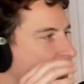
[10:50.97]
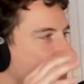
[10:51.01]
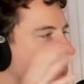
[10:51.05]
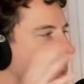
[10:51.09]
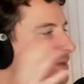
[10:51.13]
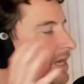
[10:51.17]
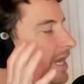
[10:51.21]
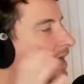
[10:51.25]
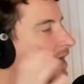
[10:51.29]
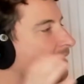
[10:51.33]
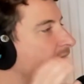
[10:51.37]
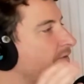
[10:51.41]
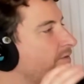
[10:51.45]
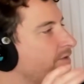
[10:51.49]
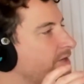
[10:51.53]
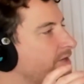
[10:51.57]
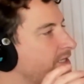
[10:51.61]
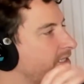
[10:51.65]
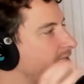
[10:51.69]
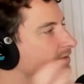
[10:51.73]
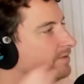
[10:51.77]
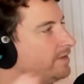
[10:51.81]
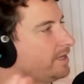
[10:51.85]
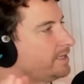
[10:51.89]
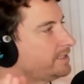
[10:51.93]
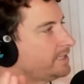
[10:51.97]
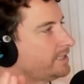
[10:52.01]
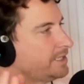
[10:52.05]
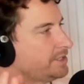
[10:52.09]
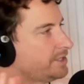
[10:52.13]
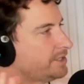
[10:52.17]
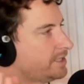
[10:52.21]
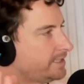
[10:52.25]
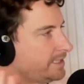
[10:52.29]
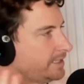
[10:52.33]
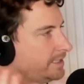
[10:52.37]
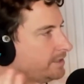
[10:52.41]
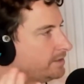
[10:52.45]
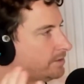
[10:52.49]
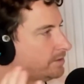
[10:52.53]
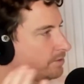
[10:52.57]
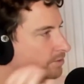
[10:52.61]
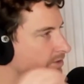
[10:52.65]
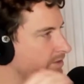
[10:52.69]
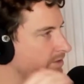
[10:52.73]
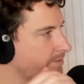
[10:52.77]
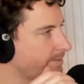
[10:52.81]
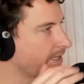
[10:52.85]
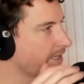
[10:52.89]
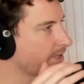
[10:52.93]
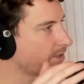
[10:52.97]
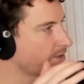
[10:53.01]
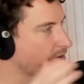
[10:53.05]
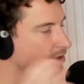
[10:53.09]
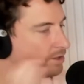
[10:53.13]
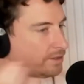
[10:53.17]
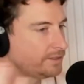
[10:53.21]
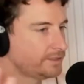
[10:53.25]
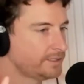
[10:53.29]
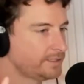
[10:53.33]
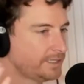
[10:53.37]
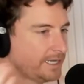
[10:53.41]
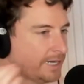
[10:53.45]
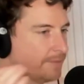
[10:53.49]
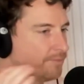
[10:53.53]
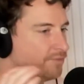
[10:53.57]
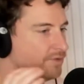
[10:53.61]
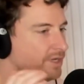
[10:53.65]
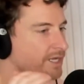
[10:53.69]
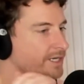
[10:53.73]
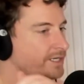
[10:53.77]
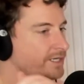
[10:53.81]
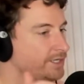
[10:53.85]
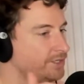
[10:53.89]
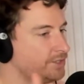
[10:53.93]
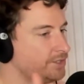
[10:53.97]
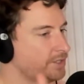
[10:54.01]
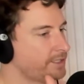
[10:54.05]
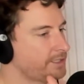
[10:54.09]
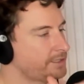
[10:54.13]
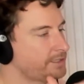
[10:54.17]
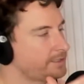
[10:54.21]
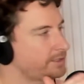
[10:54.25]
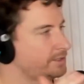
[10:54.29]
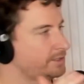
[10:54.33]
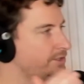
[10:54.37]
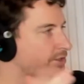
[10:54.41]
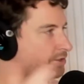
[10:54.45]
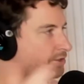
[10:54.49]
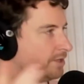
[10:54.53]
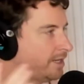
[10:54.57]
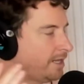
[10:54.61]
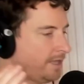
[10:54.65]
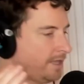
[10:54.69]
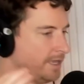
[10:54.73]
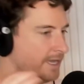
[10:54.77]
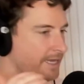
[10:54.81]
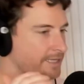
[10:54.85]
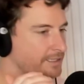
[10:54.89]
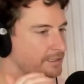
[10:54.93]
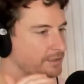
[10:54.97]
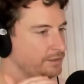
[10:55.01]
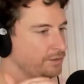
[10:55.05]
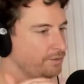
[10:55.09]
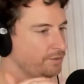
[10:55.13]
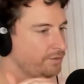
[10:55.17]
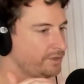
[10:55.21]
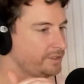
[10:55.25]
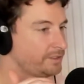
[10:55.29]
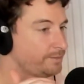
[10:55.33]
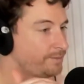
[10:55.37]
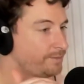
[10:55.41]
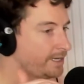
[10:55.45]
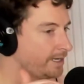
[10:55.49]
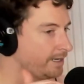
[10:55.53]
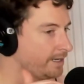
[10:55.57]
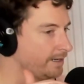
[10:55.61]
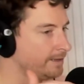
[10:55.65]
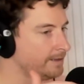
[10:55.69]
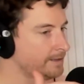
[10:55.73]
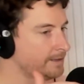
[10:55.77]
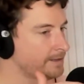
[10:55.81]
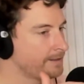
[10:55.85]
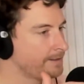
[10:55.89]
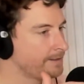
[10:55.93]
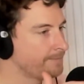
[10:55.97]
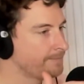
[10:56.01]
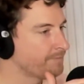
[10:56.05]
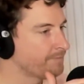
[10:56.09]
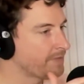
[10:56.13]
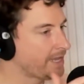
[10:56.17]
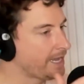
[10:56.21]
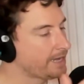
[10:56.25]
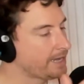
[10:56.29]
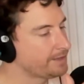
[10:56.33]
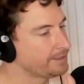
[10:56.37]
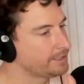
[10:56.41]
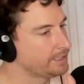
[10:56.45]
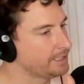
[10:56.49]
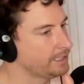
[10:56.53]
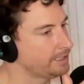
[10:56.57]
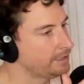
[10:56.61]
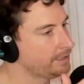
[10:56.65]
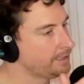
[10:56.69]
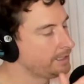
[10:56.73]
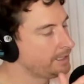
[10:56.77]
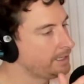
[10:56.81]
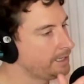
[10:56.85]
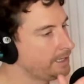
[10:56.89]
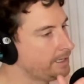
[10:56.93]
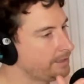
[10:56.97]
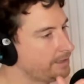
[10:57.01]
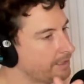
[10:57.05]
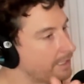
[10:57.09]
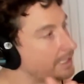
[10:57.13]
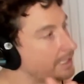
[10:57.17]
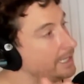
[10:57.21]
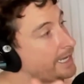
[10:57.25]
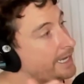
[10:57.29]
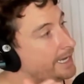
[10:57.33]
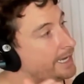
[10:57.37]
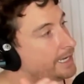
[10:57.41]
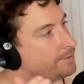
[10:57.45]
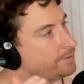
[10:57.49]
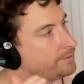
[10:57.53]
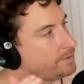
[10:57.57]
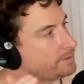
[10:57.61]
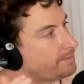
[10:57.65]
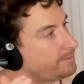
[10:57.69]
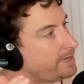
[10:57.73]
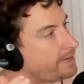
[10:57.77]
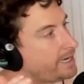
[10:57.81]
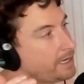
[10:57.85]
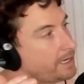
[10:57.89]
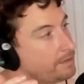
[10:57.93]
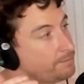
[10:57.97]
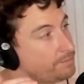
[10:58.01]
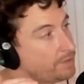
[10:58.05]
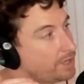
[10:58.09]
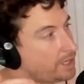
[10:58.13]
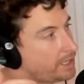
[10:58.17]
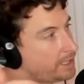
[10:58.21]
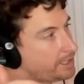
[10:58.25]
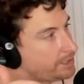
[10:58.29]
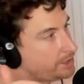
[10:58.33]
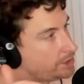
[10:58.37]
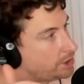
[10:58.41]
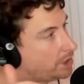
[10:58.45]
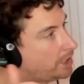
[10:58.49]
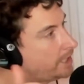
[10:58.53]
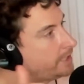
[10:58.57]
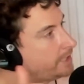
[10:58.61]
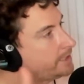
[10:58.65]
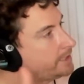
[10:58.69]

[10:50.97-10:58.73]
I mean, every civilization has had stories about gods. The indigenous in Australia had stories about how the land was made by giant